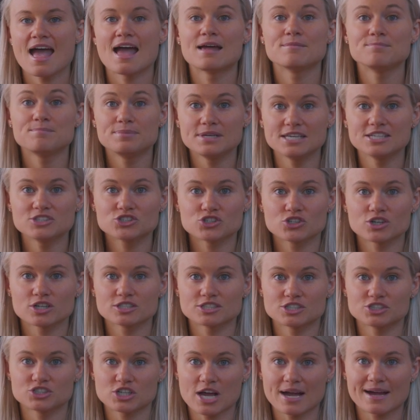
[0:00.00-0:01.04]
And be sure
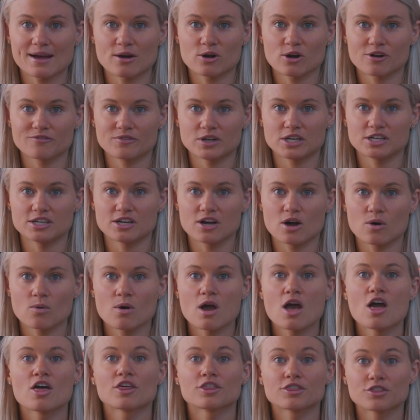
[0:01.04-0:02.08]
to check out our video,
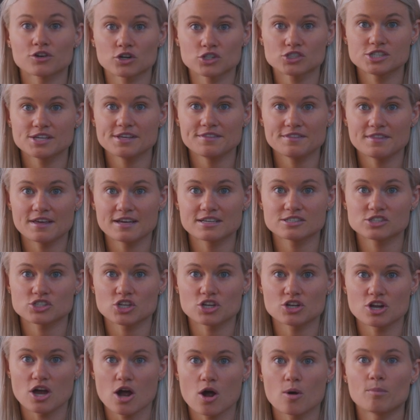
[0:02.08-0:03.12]
13 Things
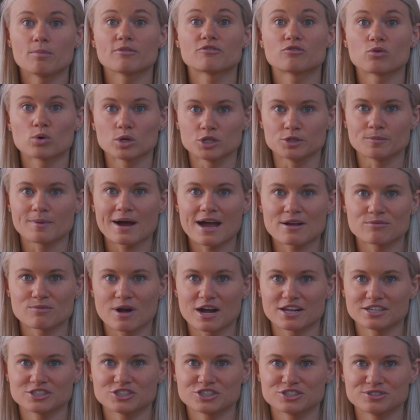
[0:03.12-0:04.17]
to Know Before You Buy
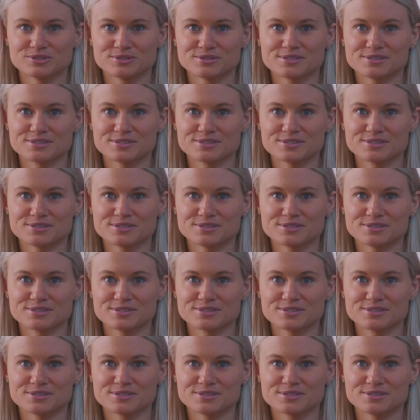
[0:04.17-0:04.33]
Running